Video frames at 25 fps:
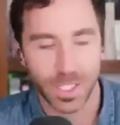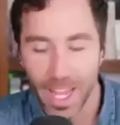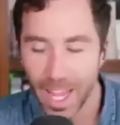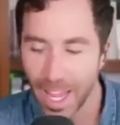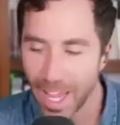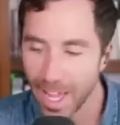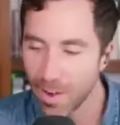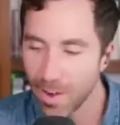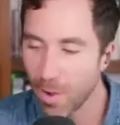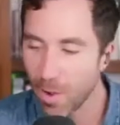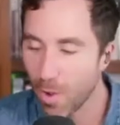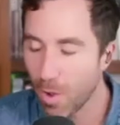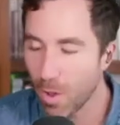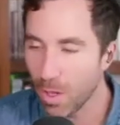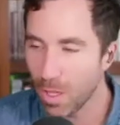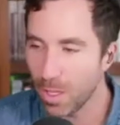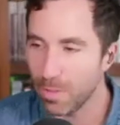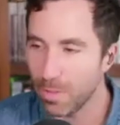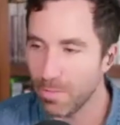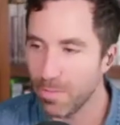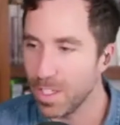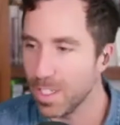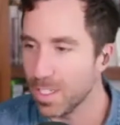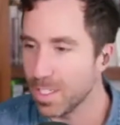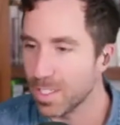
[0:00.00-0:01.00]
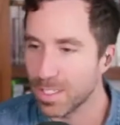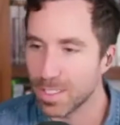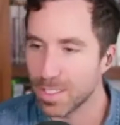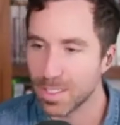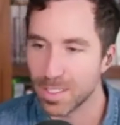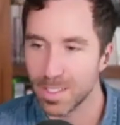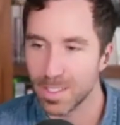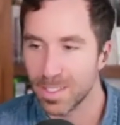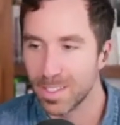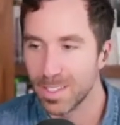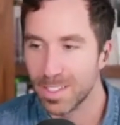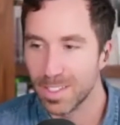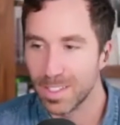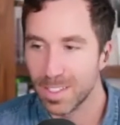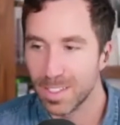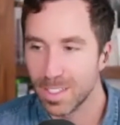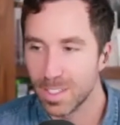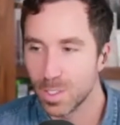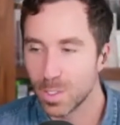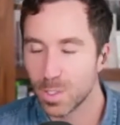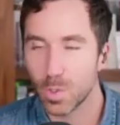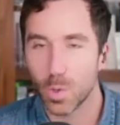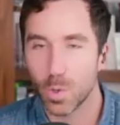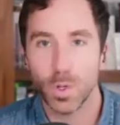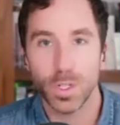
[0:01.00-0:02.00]
had all of this
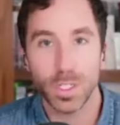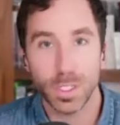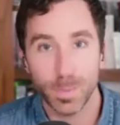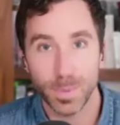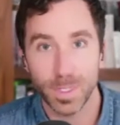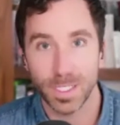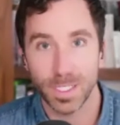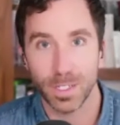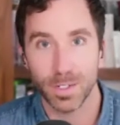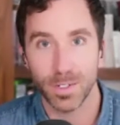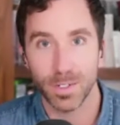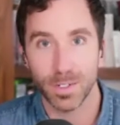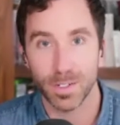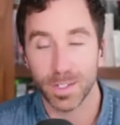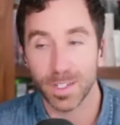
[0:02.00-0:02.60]
source material,